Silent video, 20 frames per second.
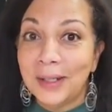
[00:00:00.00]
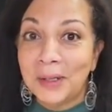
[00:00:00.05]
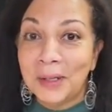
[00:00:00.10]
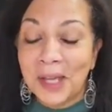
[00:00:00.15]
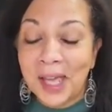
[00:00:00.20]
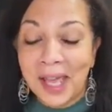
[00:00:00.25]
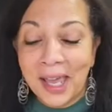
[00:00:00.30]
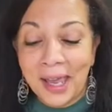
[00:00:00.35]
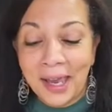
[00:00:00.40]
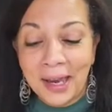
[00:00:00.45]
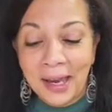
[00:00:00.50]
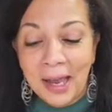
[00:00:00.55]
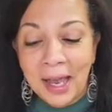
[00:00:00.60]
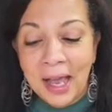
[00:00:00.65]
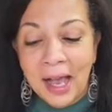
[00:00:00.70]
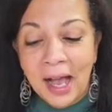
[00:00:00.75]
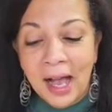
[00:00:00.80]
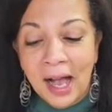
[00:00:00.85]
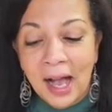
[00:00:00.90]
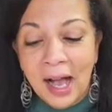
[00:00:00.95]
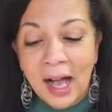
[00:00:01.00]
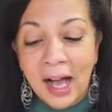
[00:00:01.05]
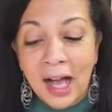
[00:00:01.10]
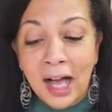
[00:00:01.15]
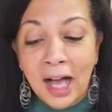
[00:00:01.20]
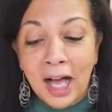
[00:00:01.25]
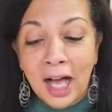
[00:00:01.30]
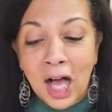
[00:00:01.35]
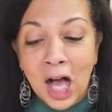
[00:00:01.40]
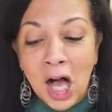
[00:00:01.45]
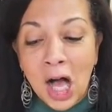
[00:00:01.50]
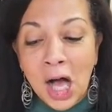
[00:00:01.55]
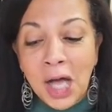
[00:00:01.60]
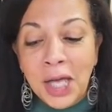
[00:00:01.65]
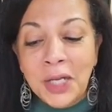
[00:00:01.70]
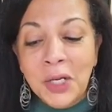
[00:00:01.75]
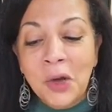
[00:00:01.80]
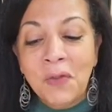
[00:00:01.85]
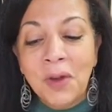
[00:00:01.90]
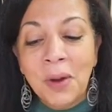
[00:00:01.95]
Okay,
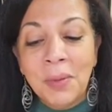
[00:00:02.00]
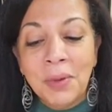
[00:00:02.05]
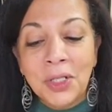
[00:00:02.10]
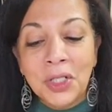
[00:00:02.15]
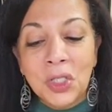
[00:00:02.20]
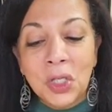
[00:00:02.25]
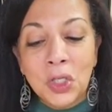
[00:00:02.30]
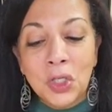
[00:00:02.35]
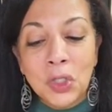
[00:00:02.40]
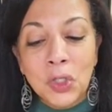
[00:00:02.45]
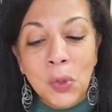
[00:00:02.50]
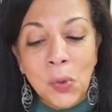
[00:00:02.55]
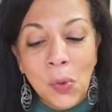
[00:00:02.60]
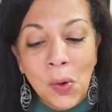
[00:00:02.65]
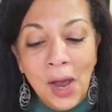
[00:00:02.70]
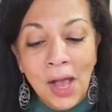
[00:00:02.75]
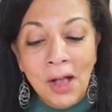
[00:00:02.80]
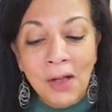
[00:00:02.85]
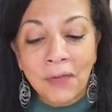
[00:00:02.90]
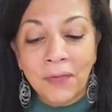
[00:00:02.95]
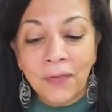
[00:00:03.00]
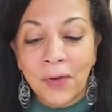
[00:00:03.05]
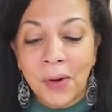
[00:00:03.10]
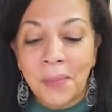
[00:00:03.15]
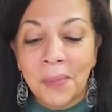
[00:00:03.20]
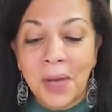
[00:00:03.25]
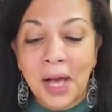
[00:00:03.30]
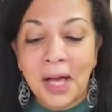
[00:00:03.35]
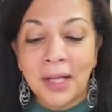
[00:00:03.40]
on November the 12th from